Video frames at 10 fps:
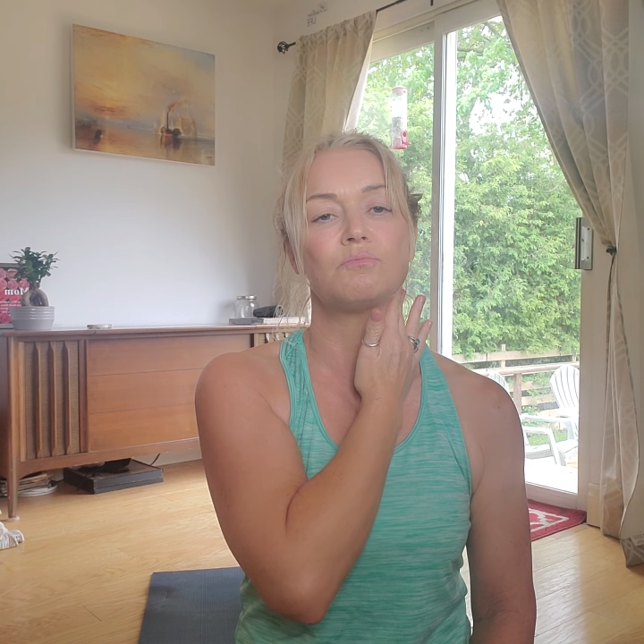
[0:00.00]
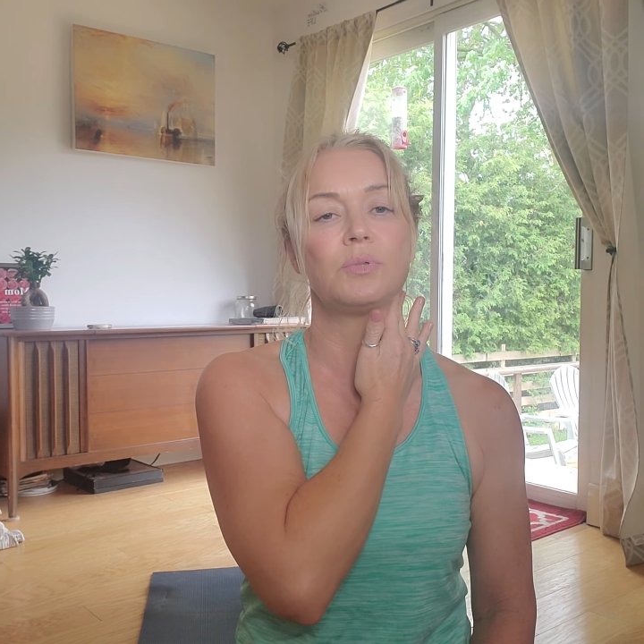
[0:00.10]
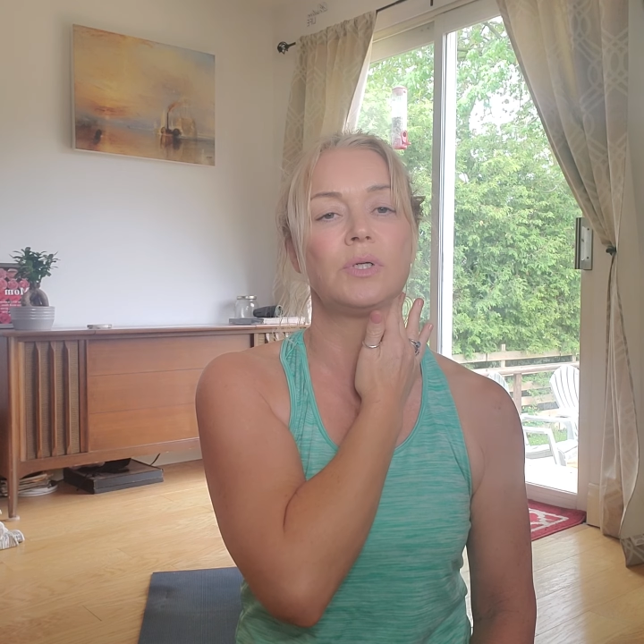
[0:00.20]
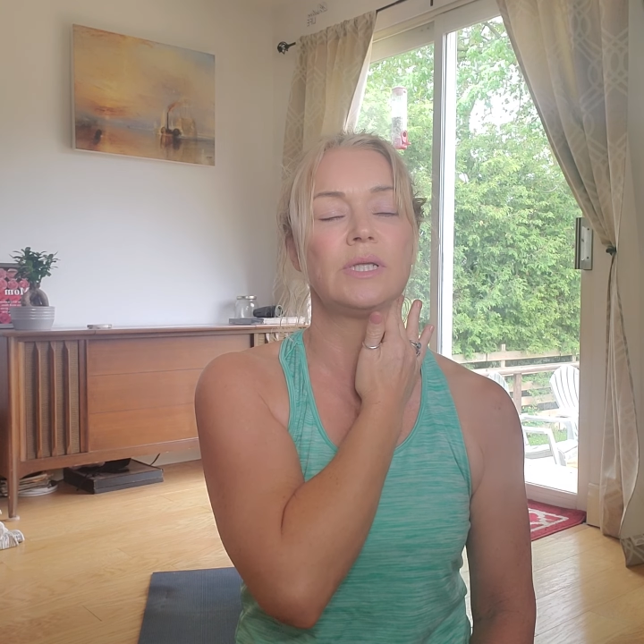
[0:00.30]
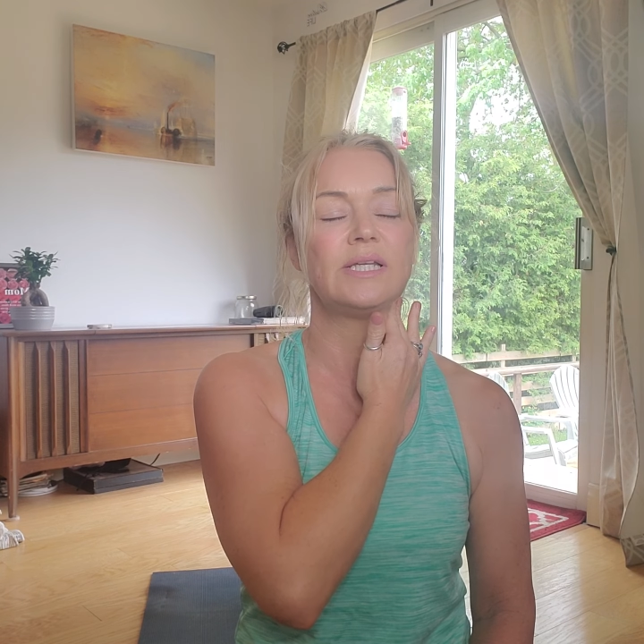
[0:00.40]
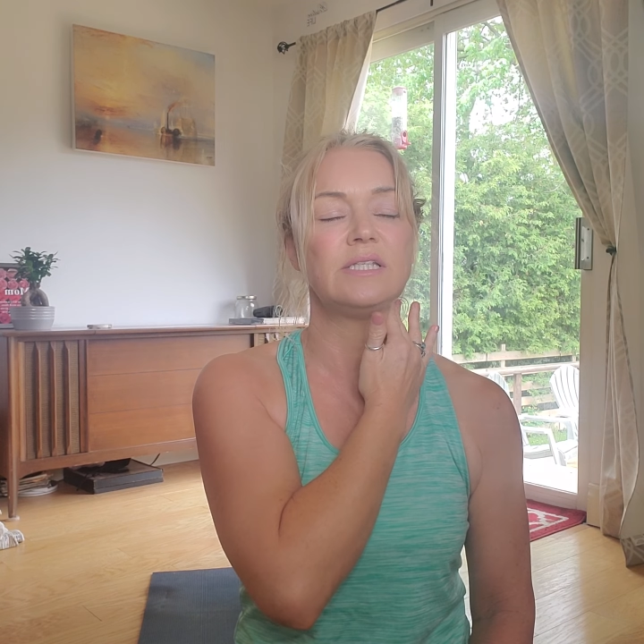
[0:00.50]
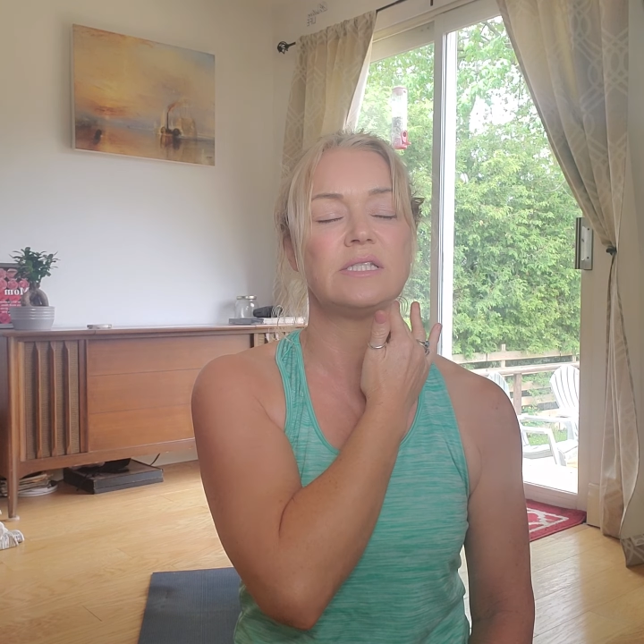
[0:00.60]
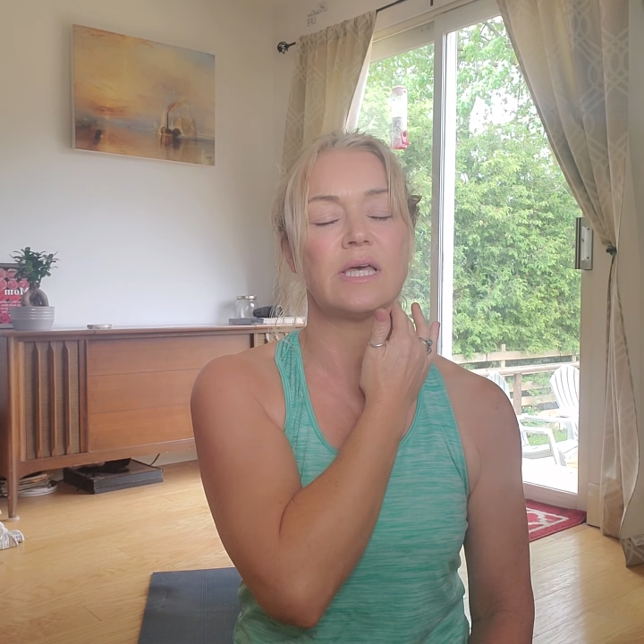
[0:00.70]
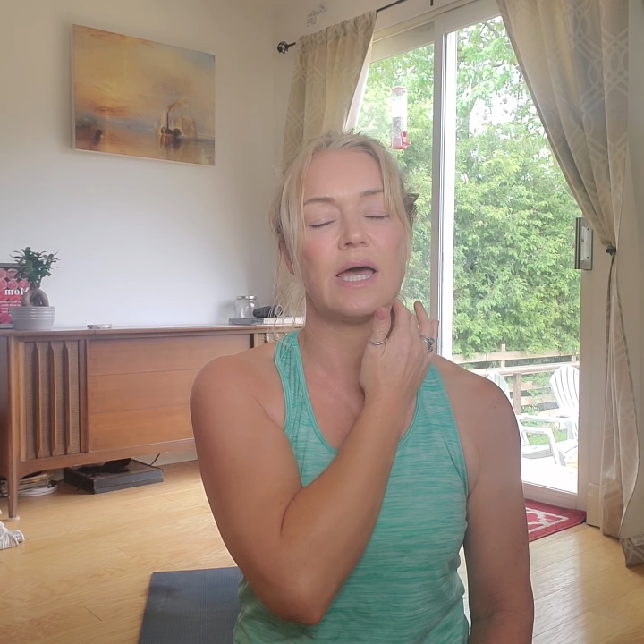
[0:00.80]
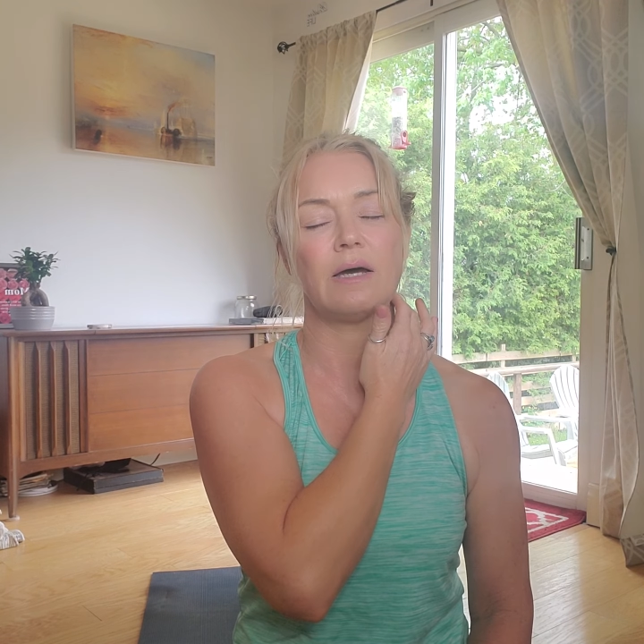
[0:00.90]
pulling
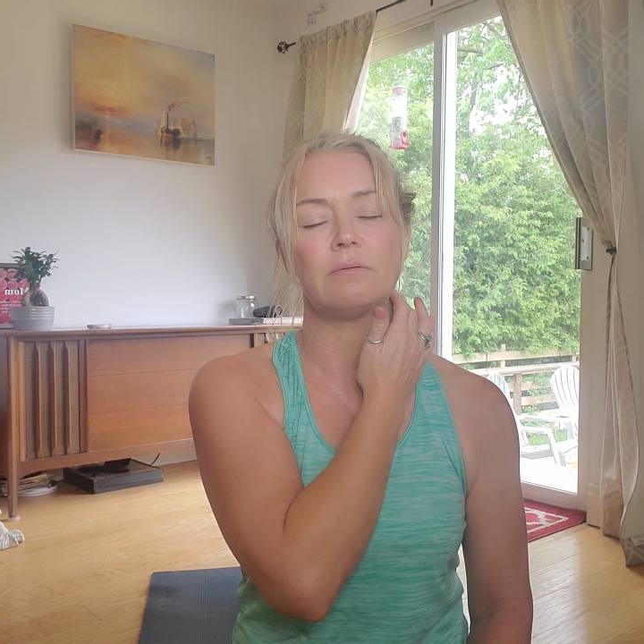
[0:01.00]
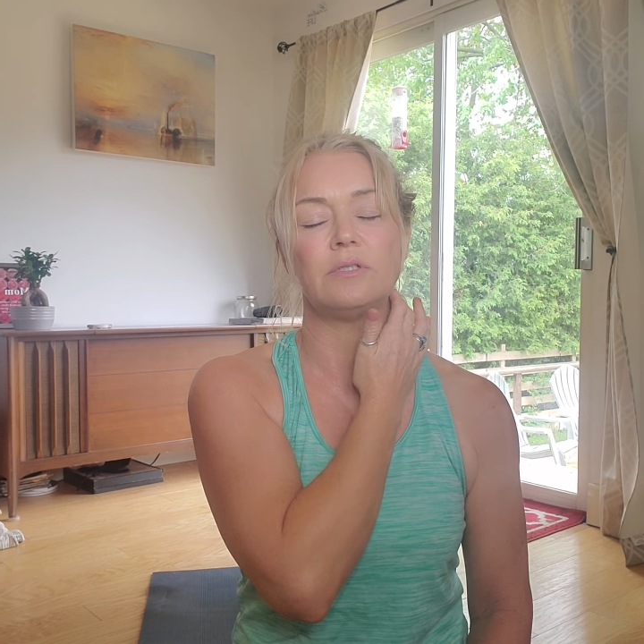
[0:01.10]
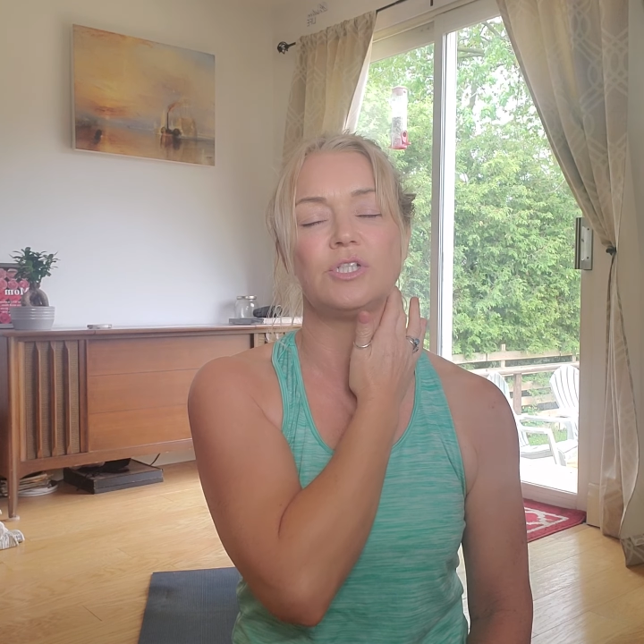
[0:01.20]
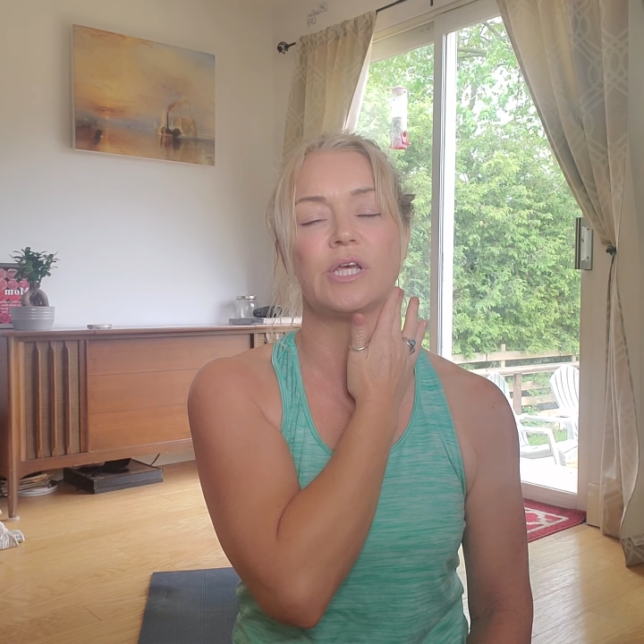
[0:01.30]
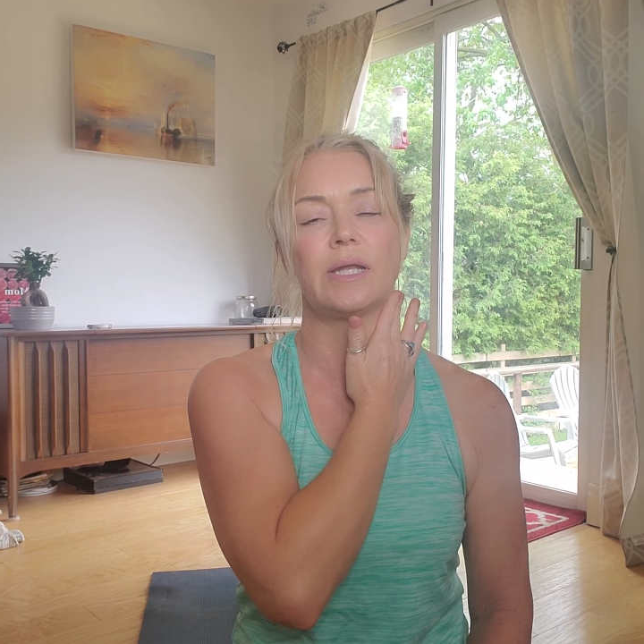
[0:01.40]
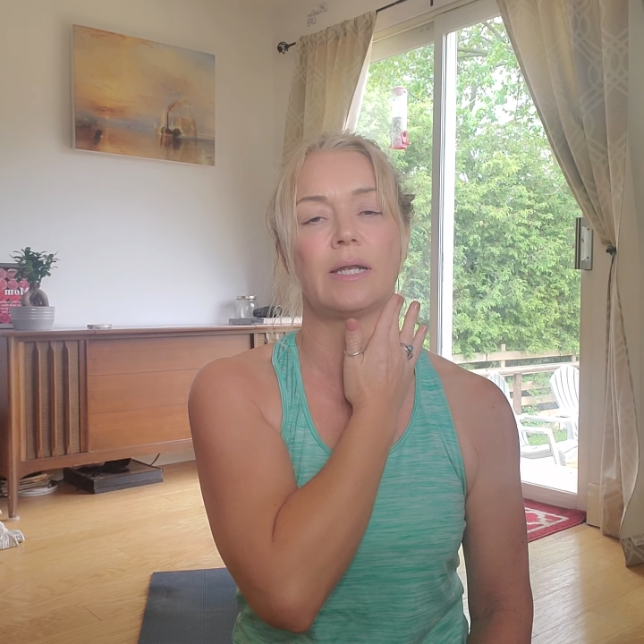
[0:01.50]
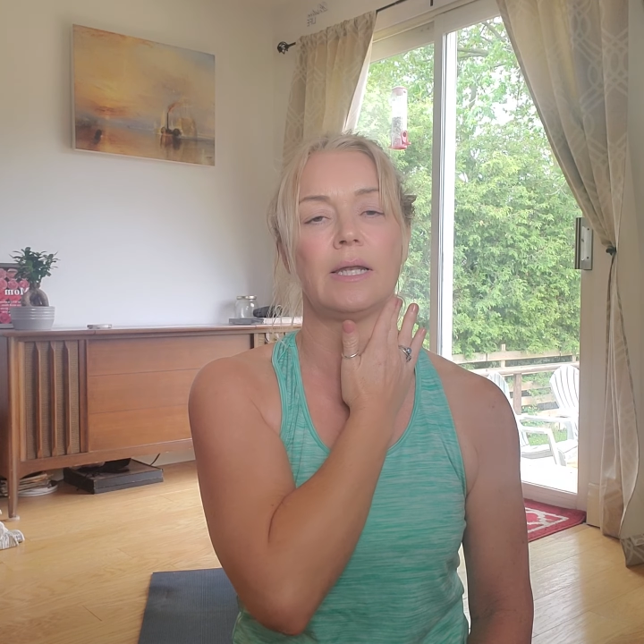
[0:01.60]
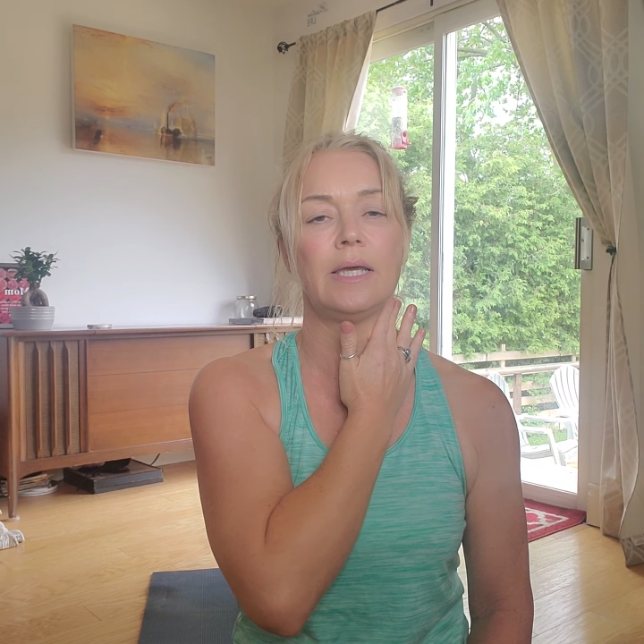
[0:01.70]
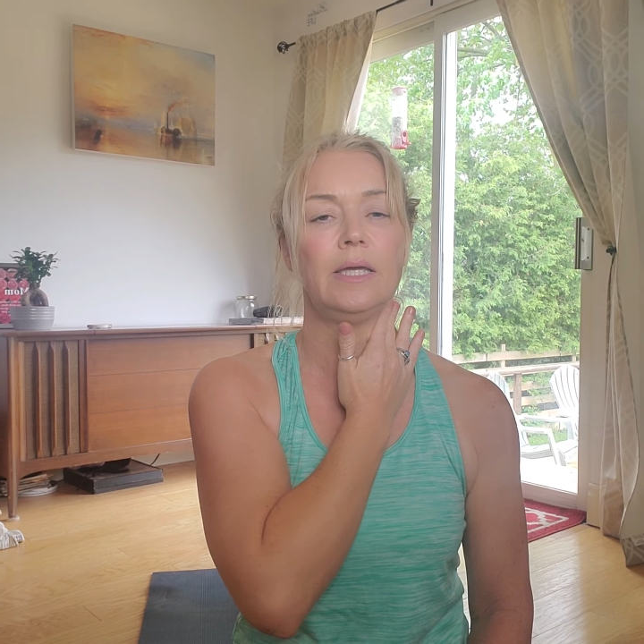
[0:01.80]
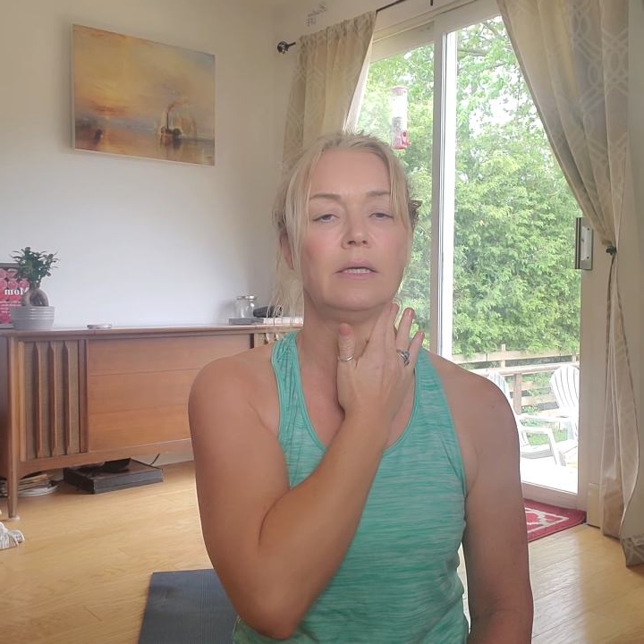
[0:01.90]
down
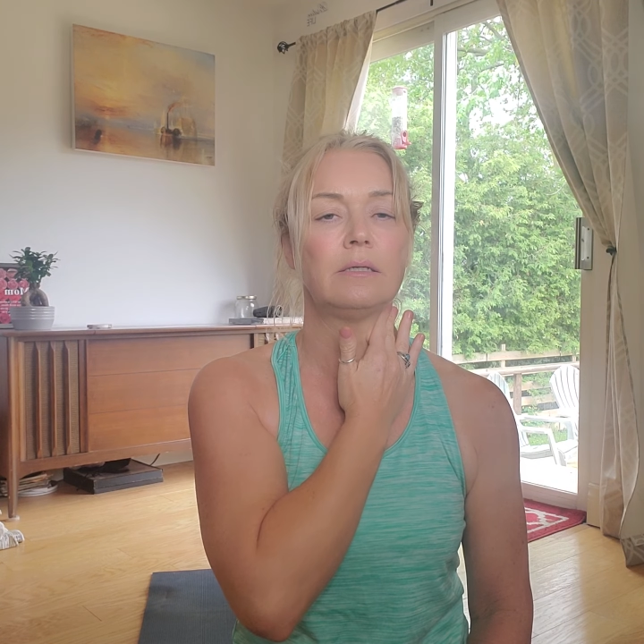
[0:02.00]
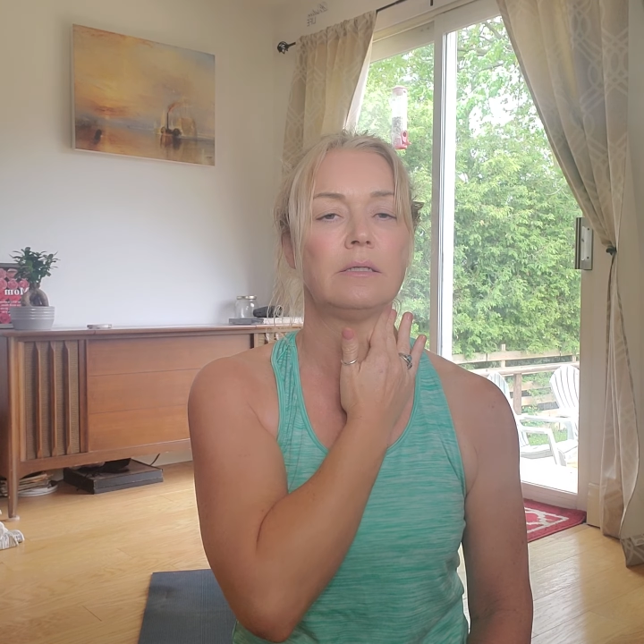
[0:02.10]
gently,